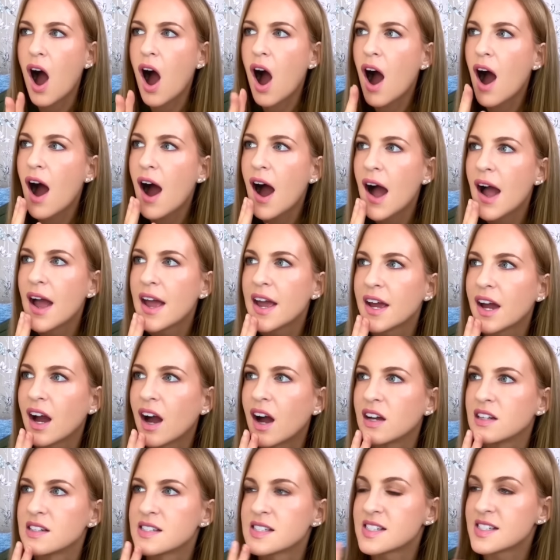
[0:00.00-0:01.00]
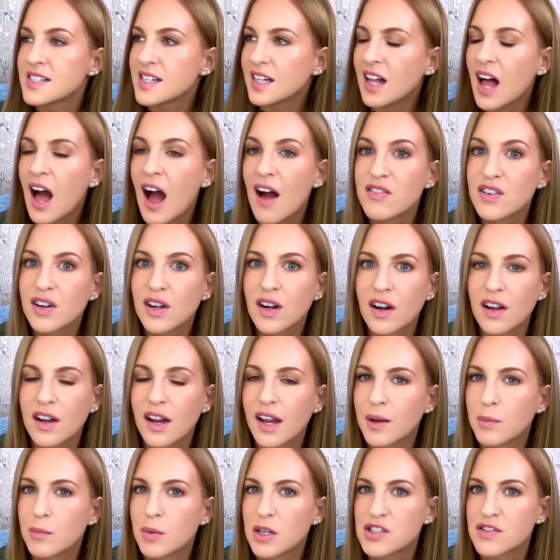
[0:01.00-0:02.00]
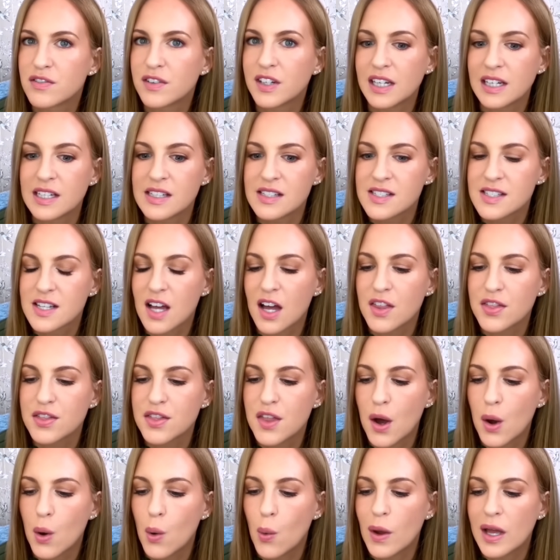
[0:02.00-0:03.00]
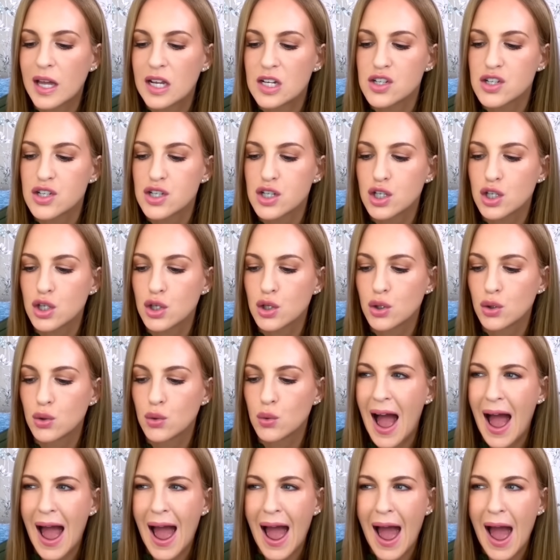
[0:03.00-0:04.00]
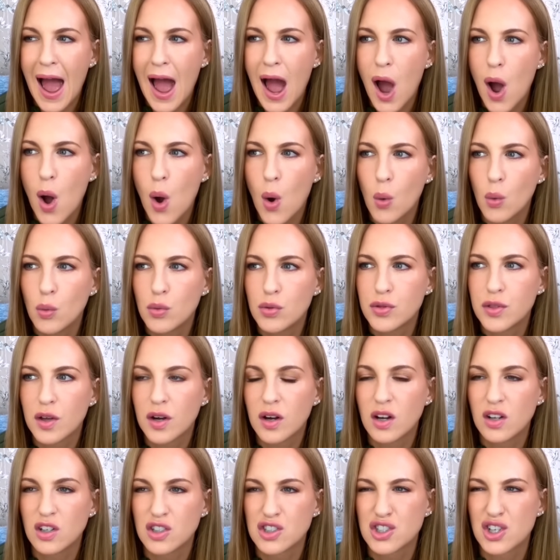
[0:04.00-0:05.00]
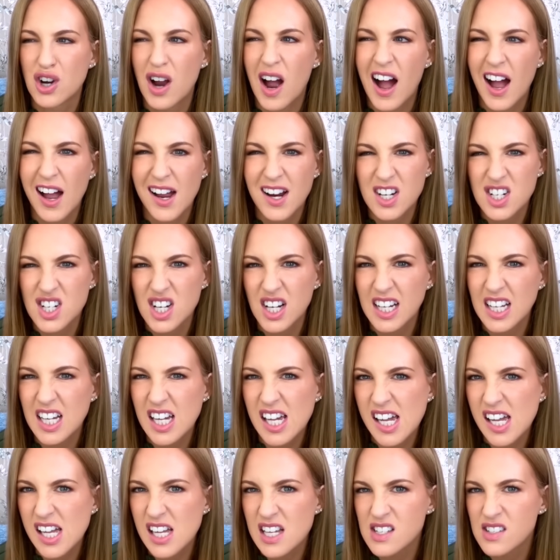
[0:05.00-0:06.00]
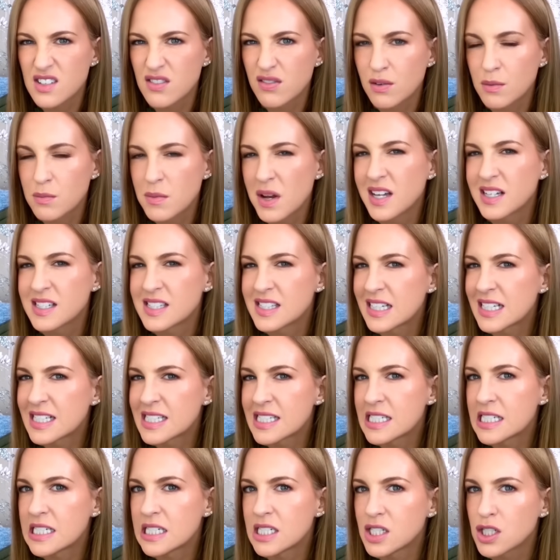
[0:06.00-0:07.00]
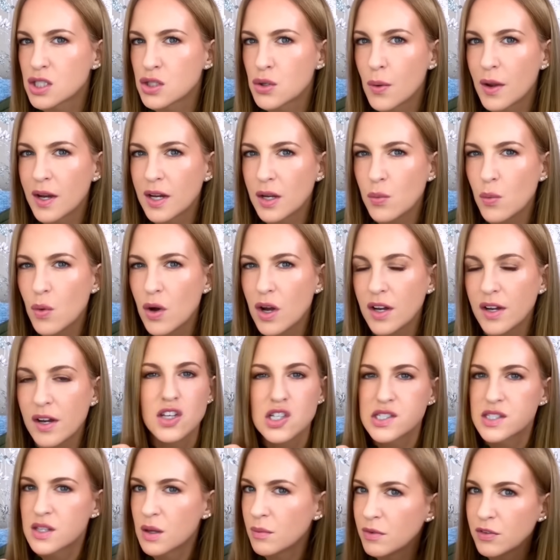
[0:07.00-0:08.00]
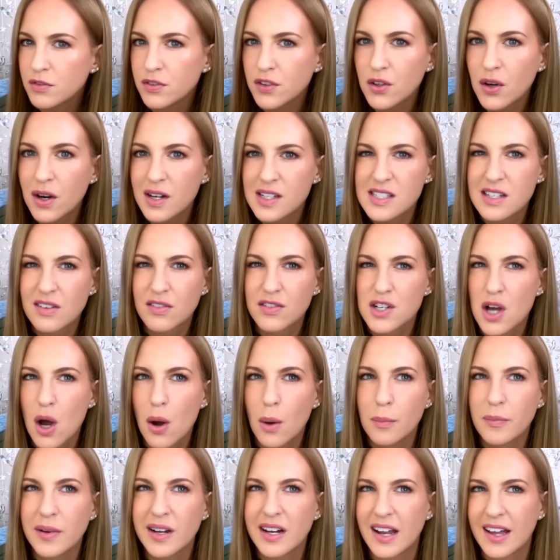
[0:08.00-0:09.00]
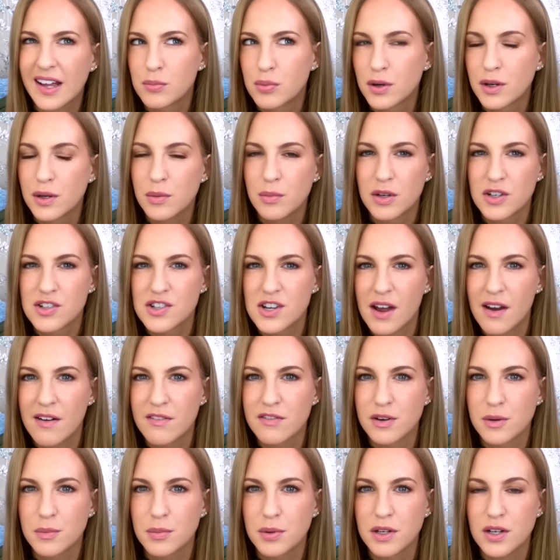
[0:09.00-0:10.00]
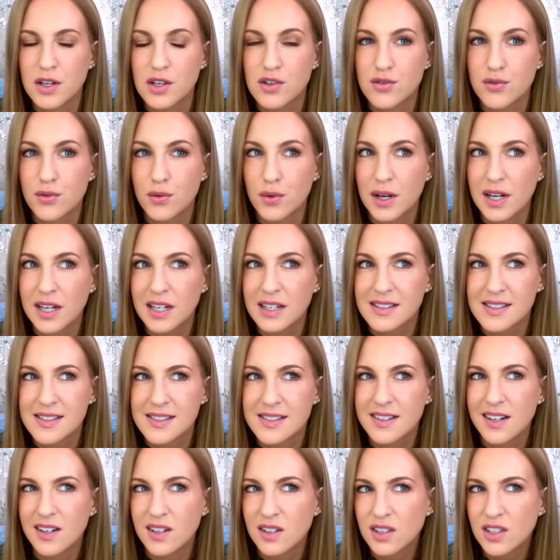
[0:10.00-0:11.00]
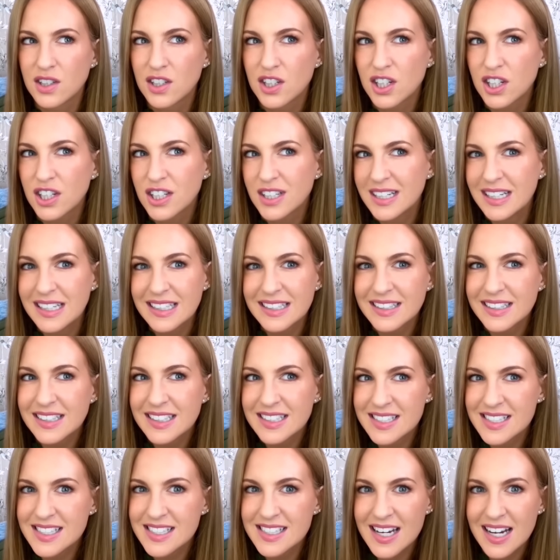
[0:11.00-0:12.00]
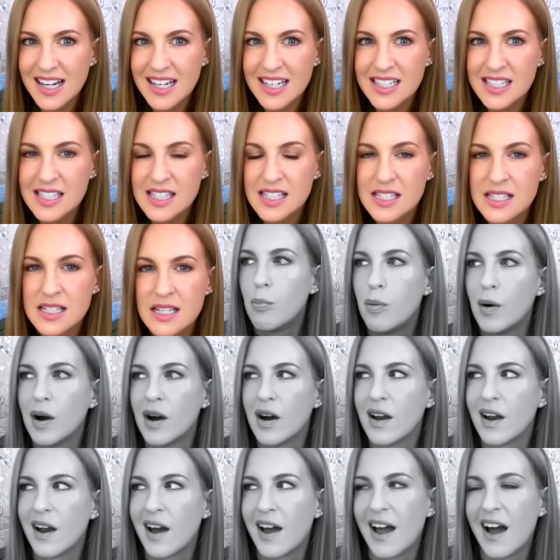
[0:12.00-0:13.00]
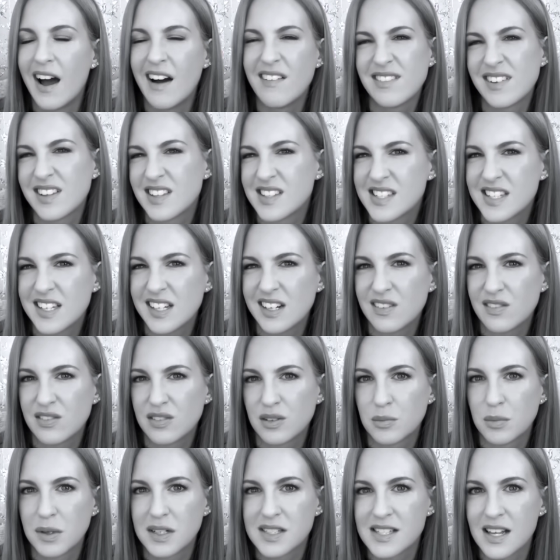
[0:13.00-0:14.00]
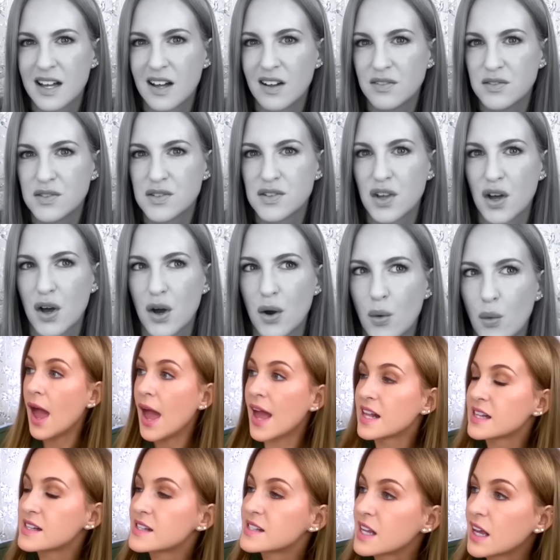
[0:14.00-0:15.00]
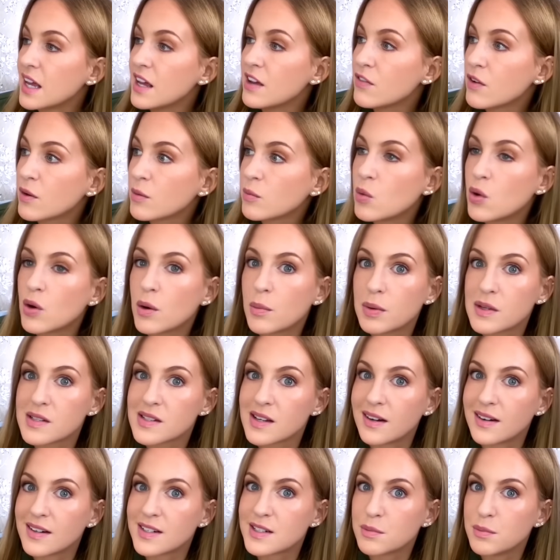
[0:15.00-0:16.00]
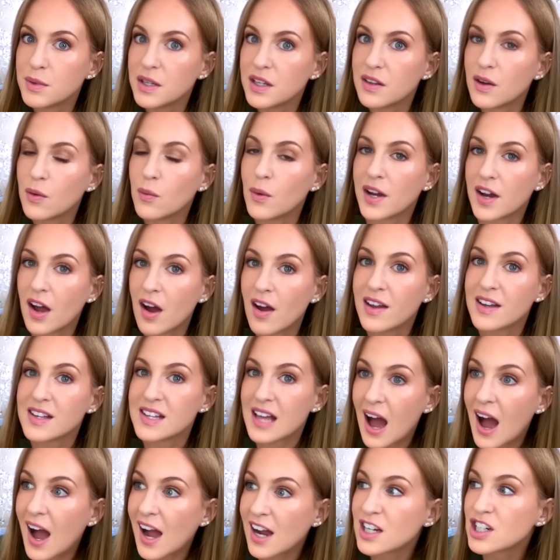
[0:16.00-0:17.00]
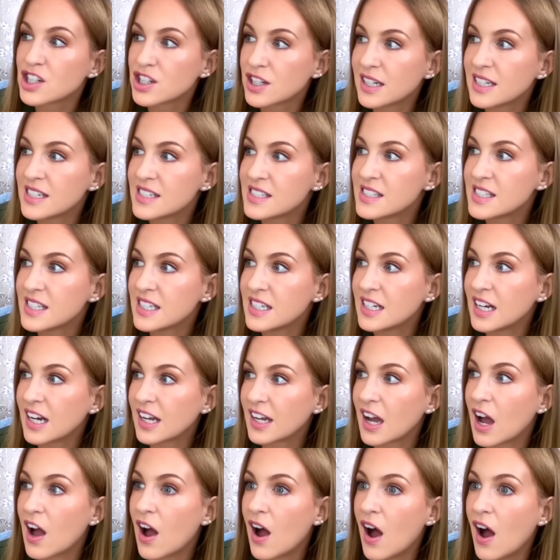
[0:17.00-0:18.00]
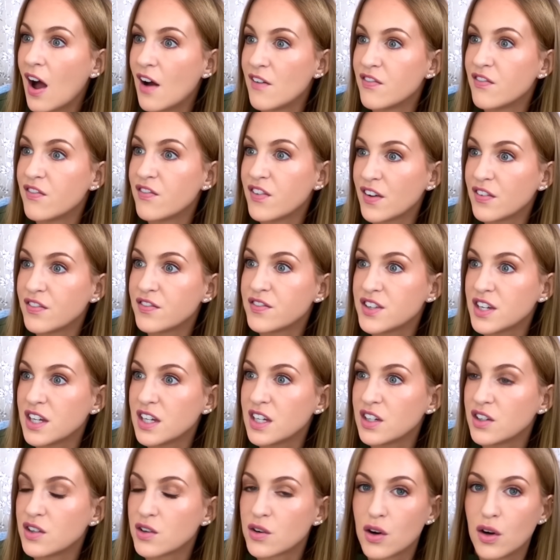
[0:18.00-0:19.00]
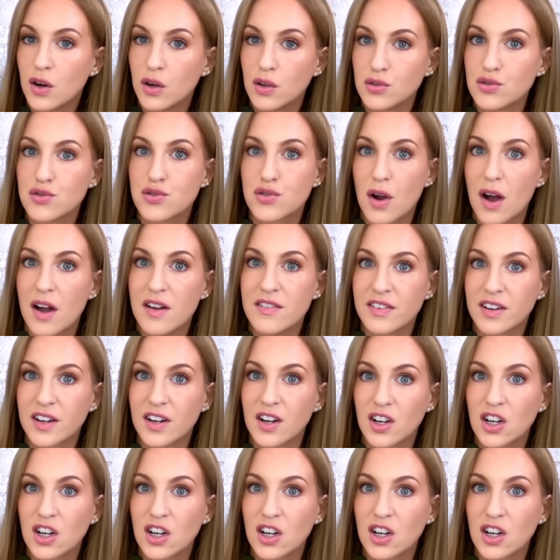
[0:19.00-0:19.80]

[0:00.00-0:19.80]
I still haven't got like much of an insight though into how the culture actually is from like 16 to 21. Some of you guys have told me like pretty much everybody drinks younger in the States, but I haven't seen it for myself. So it's even more bizarre to me though when I actually see like a 15-year-old driving a